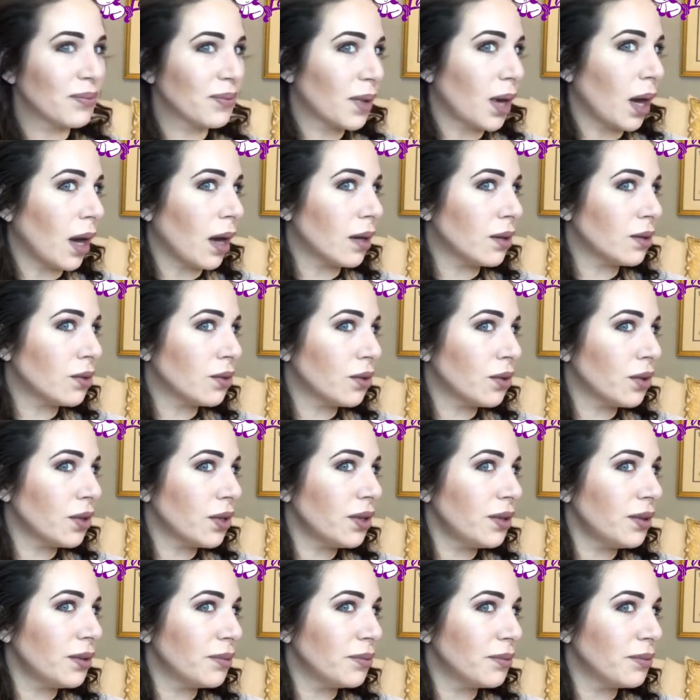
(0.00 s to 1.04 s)
Contoured,
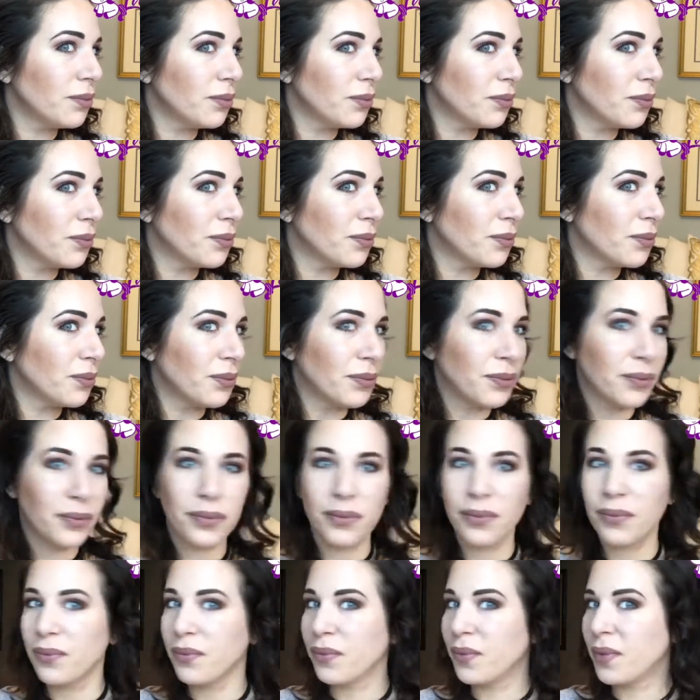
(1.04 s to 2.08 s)

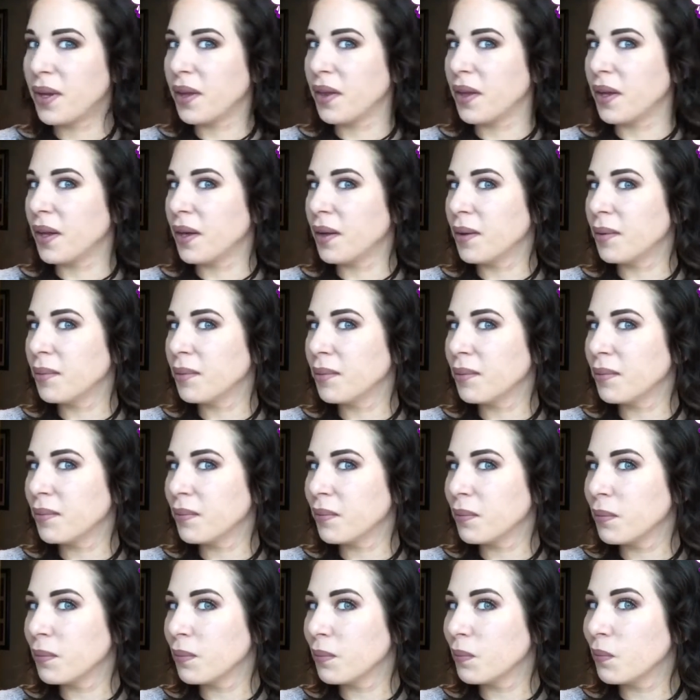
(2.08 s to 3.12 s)
nothing.
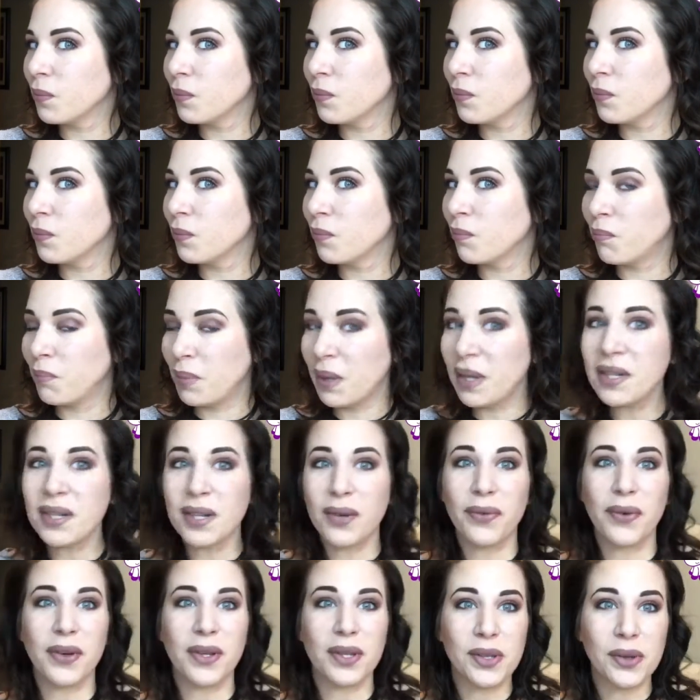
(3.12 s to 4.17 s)
Big
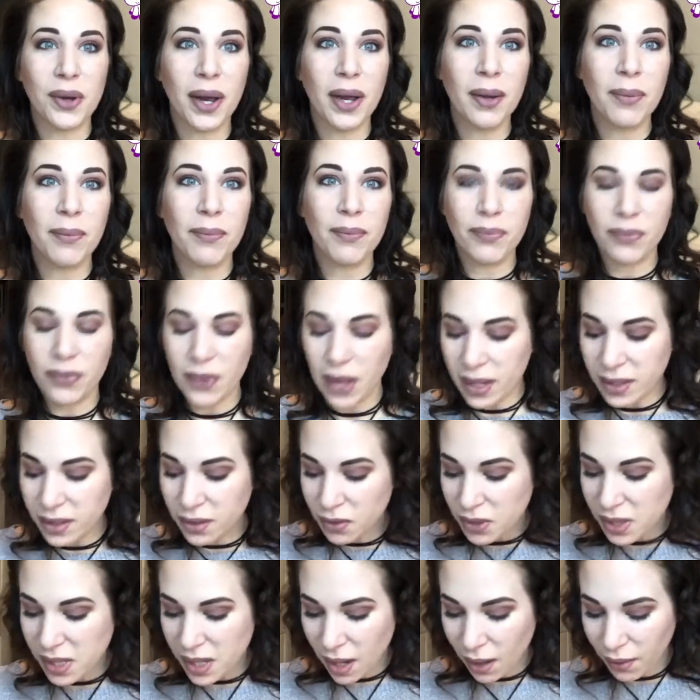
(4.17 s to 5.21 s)
difference, right? And
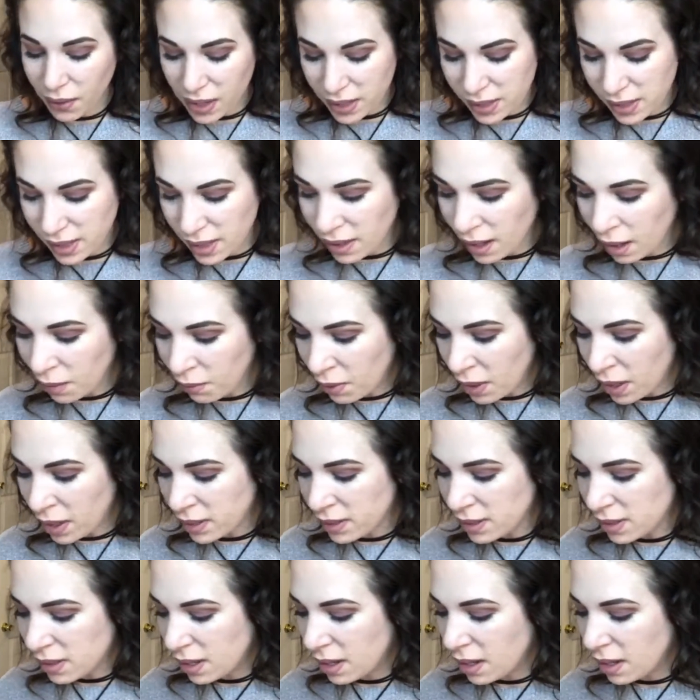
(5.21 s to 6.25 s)
you see how easy that
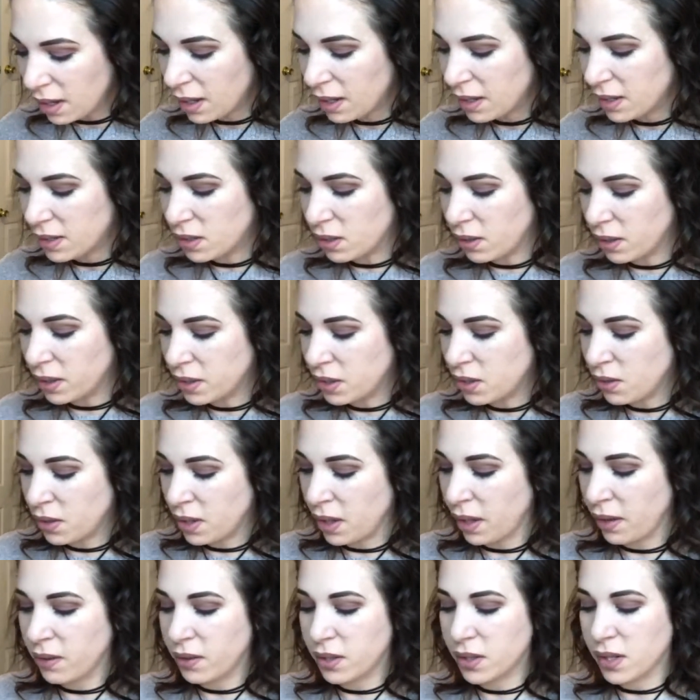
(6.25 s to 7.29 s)
was? So let's do the
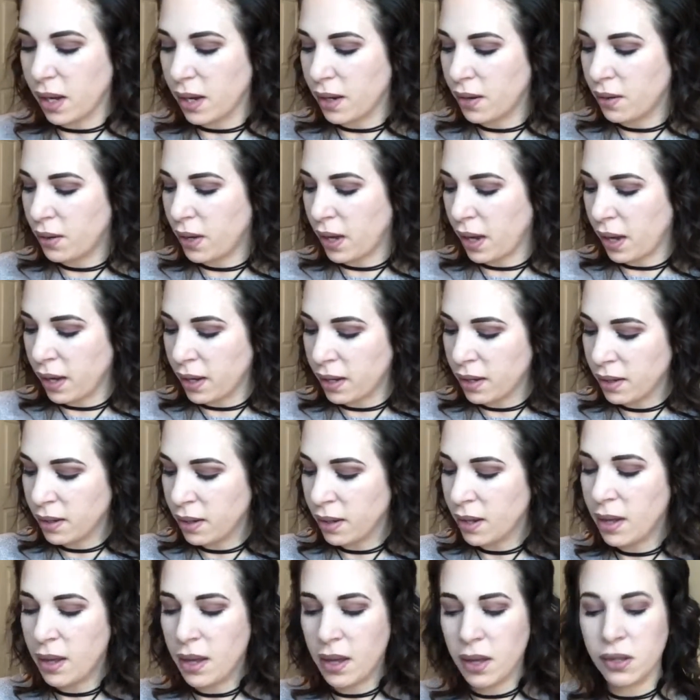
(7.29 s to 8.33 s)
other side, okay?
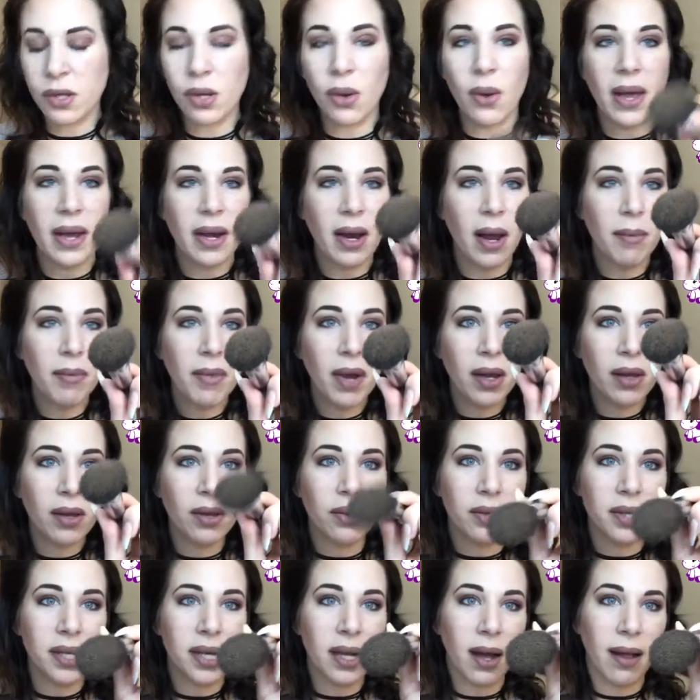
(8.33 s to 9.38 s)
So, and I'm not
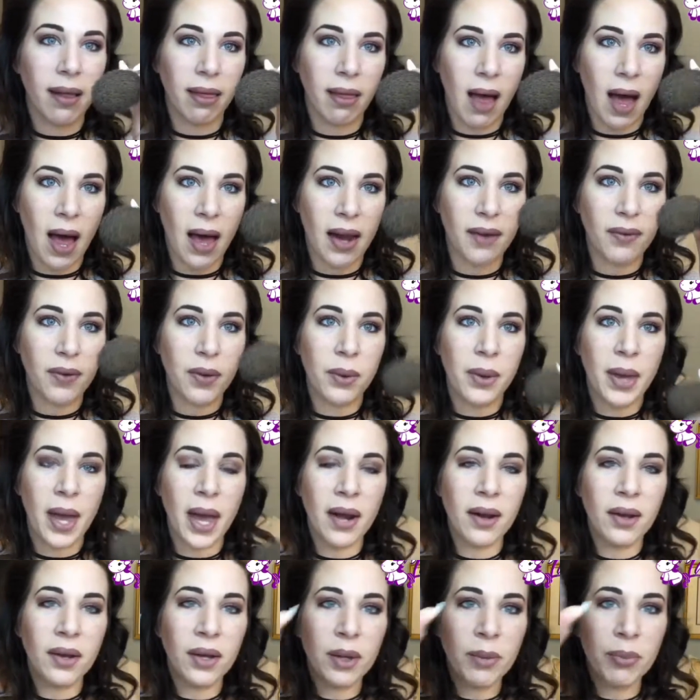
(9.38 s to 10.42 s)
using a lot. If you
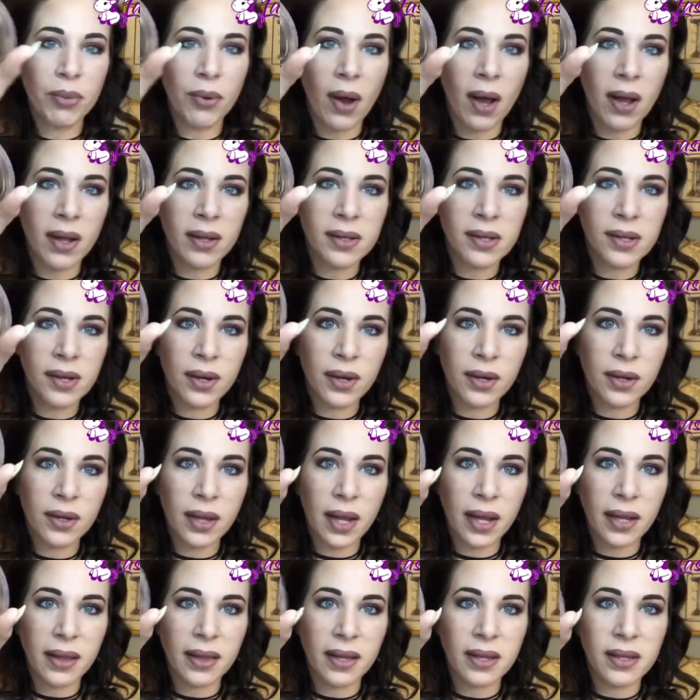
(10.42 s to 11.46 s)
get a good bronzer
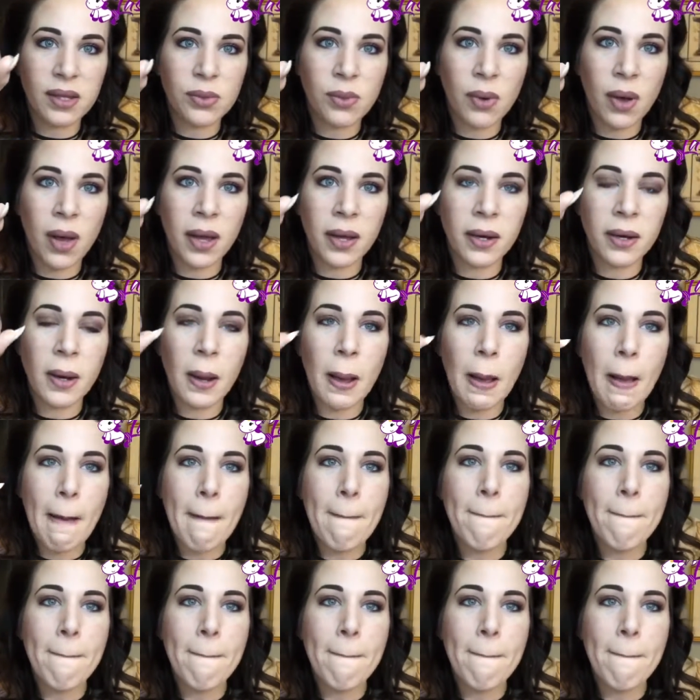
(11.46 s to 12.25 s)
like this one,